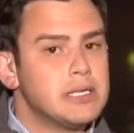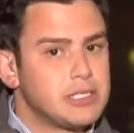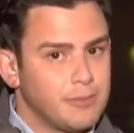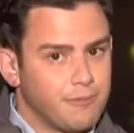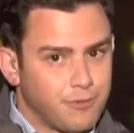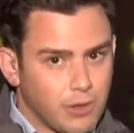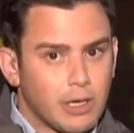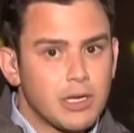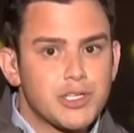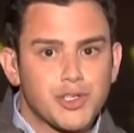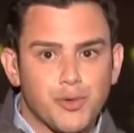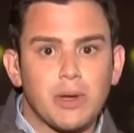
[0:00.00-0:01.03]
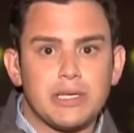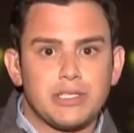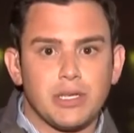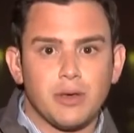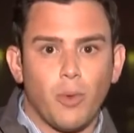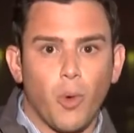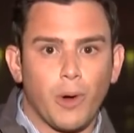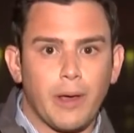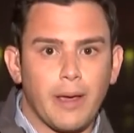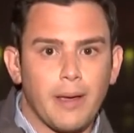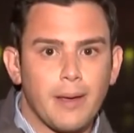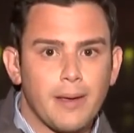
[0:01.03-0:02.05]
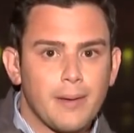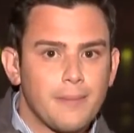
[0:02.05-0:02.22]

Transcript: some flooded streets in the morning.